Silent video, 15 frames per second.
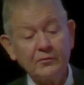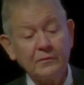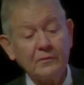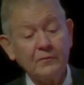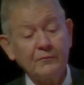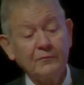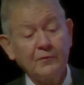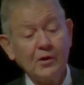
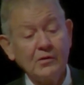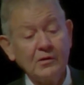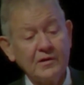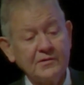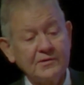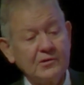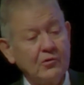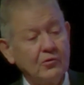Varnotz
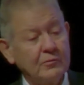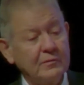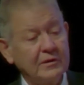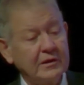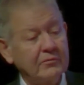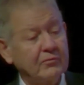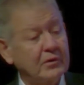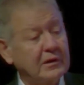told me
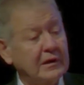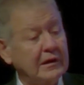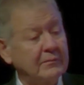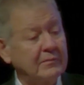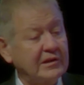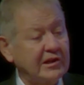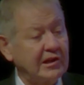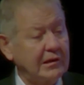when I
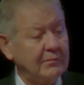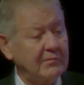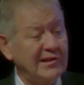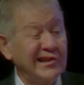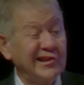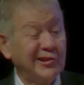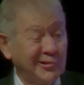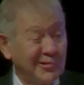became the
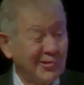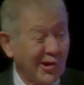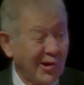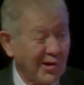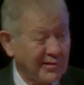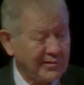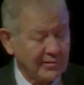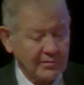third
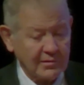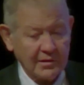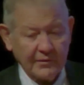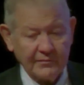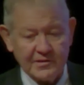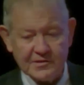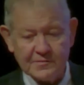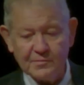author of
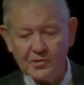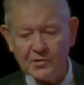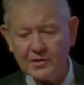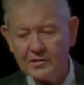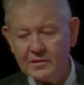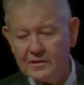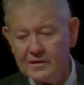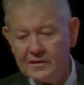this book
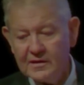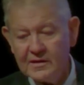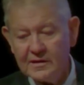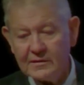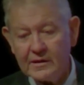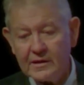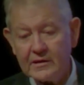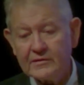that
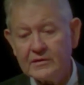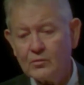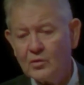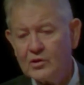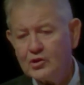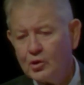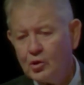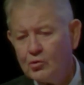he said, when you
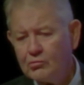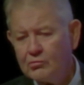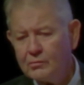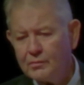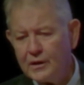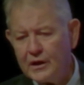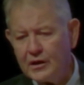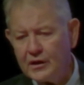go to a
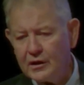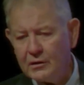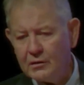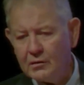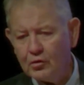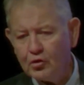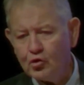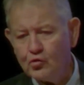meeting,
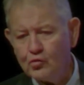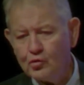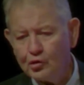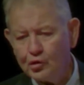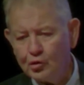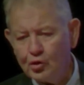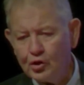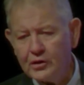you will
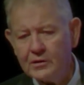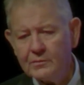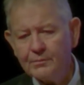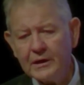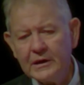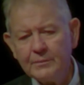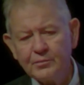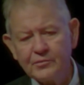look at
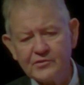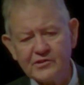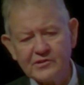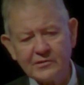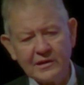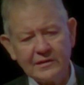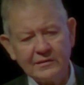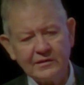papers
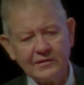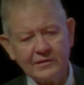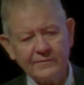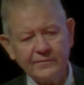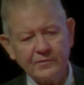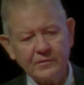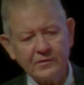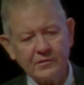slightly
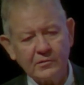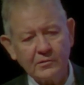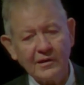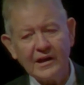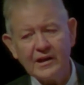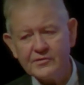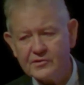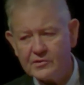different. You'll
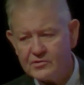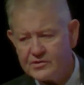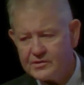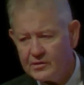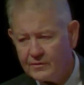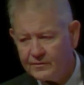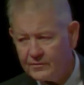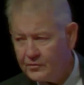ask yourself,
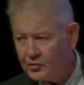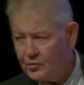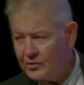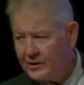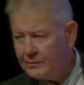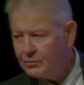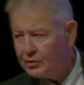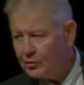do they
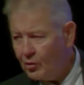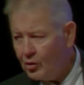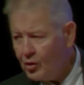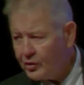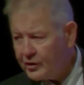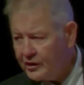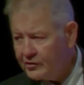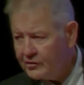belong
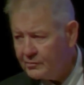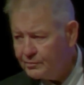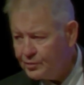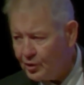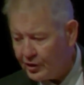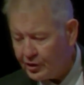in the book?